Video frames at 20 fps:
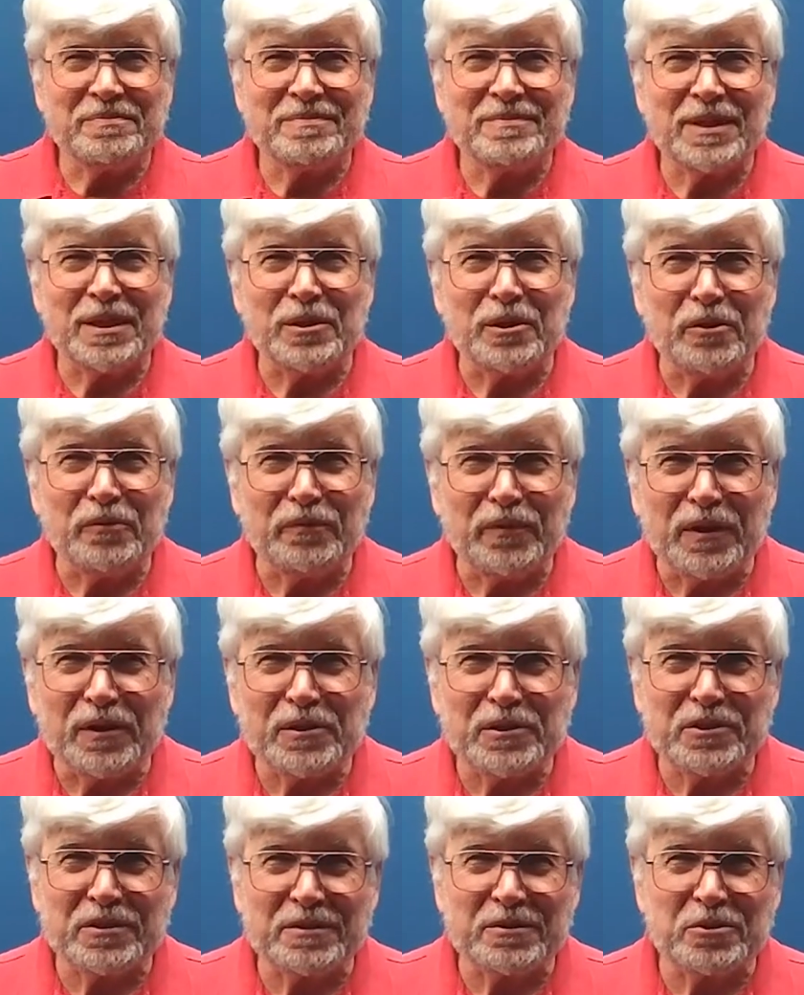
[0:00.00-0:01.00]
Hello
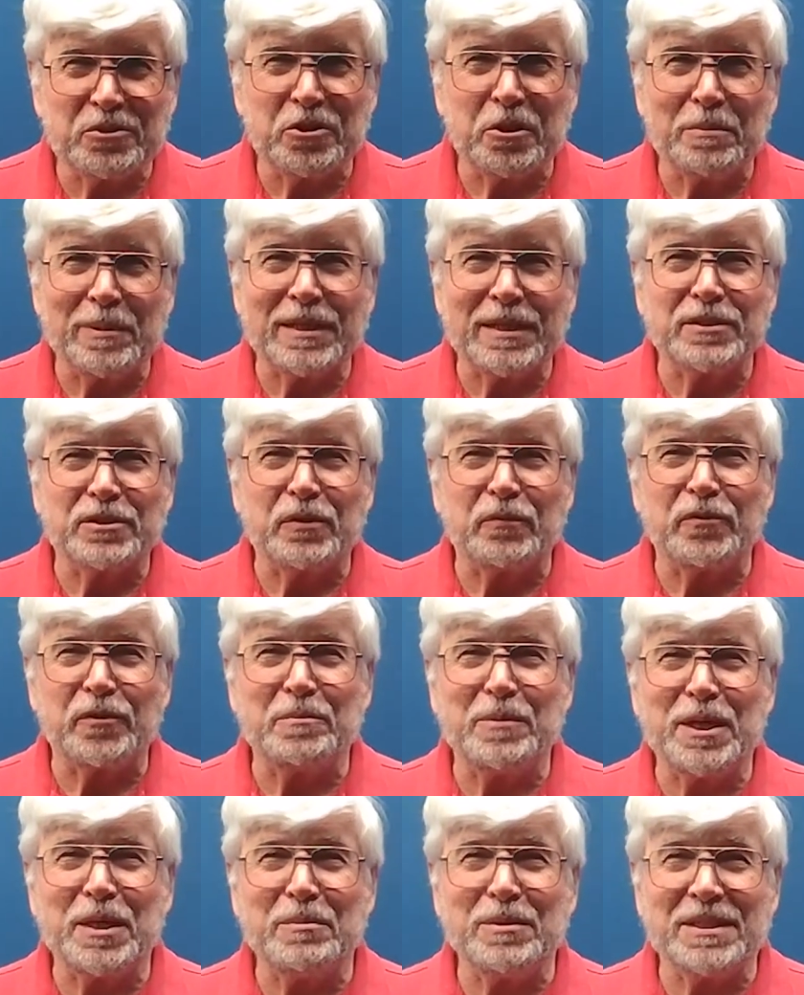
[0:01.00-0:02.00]
folks, Tom Exner
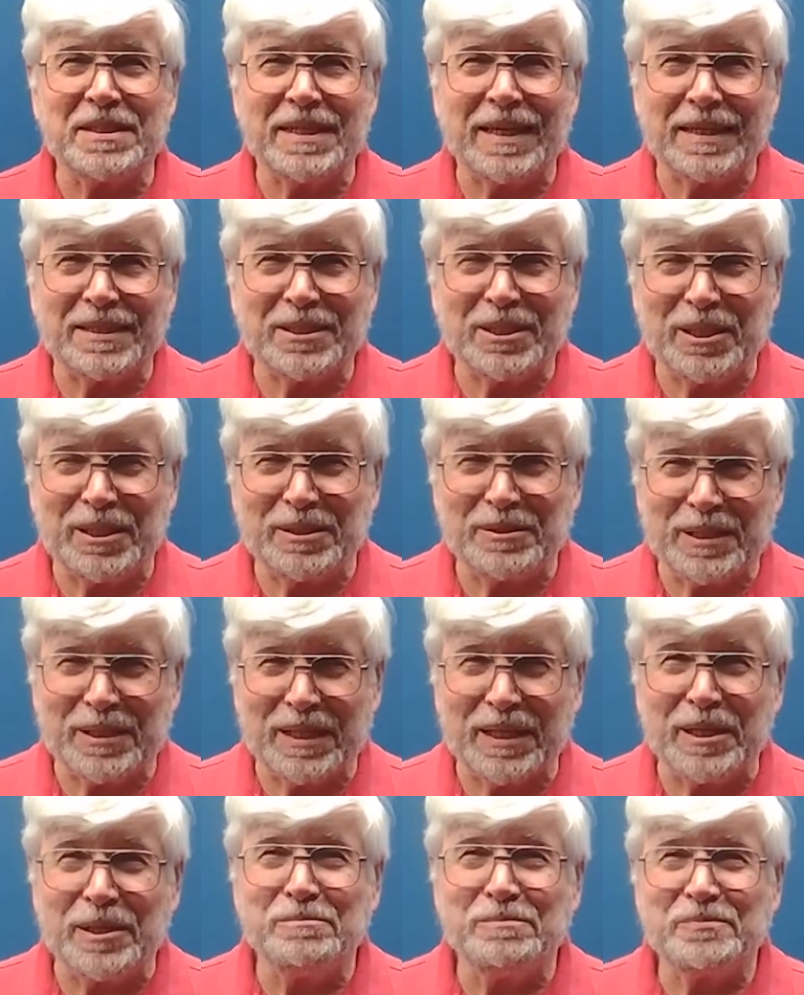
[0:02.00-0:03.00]
from Haematex here
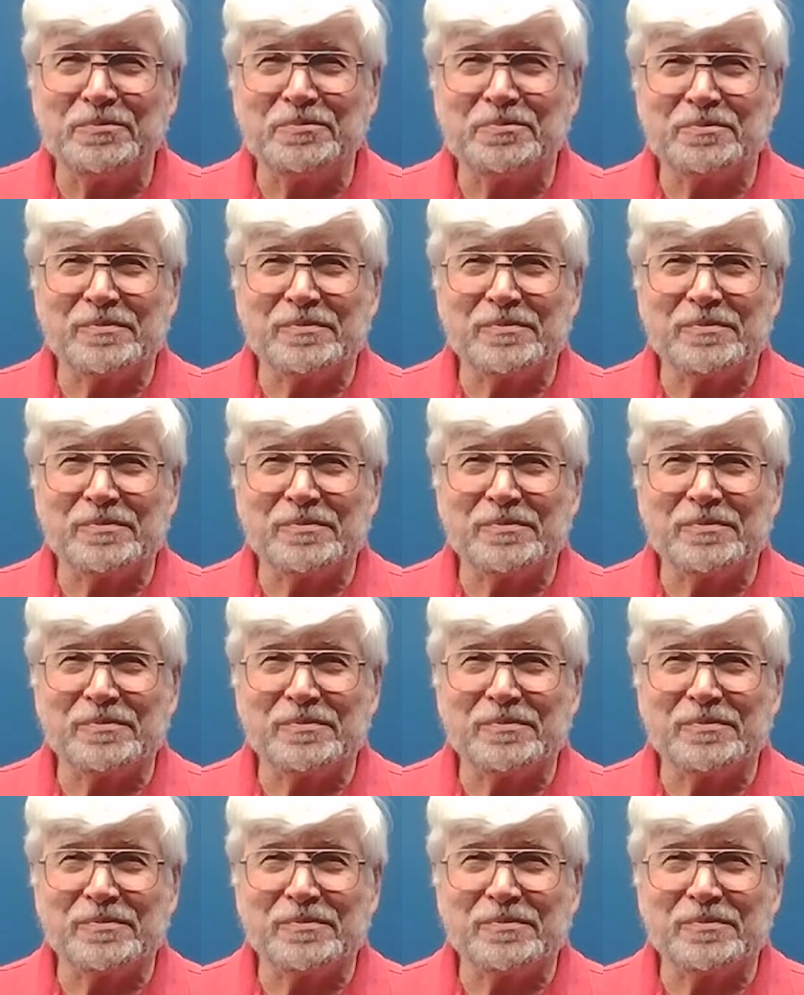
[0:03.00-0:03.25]
again.